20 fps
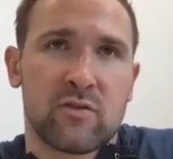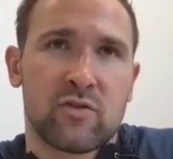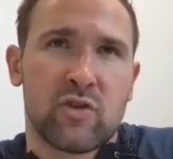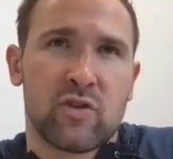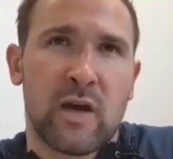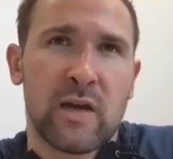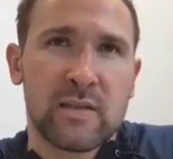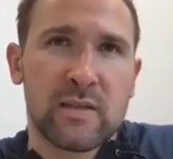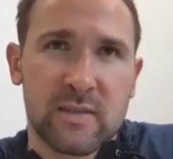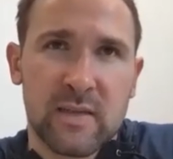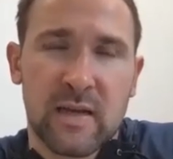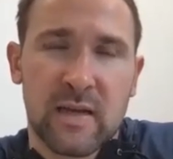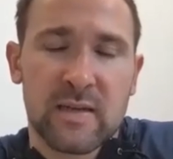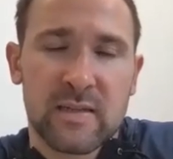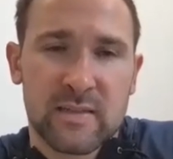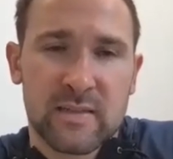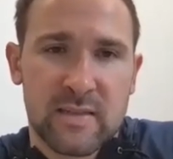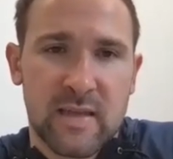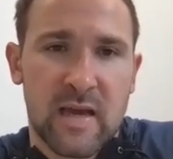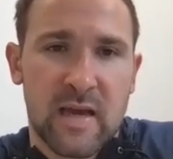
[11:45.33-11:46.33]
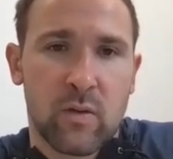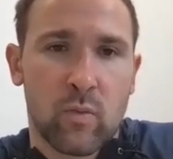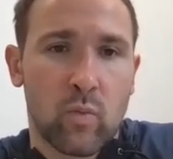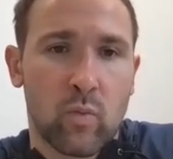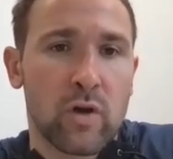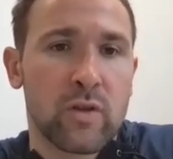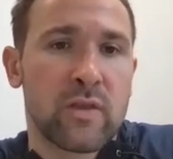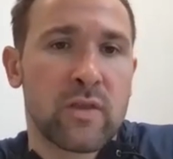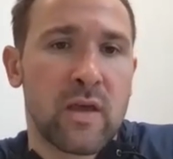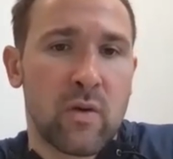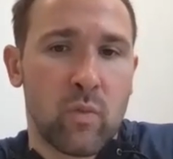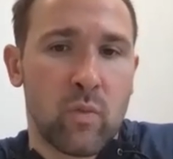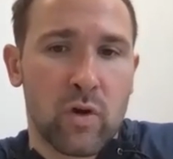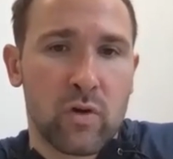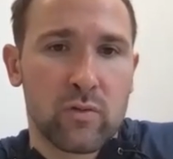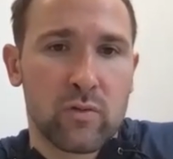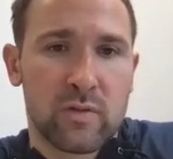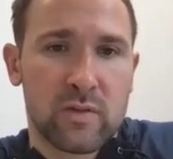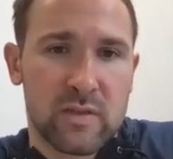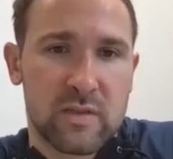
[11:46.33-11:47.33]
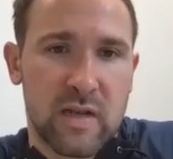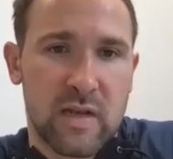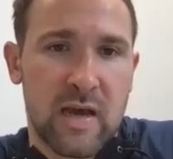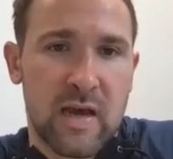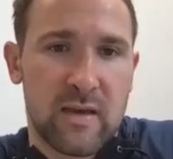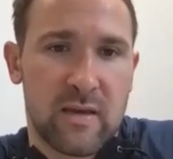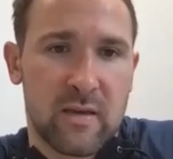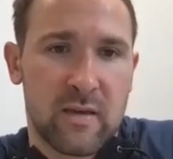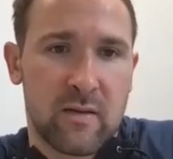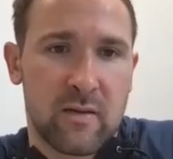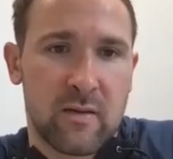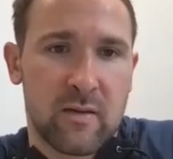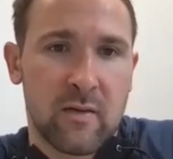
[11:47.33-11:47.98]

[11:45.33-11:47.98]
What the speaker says: trying to understand what their world is like.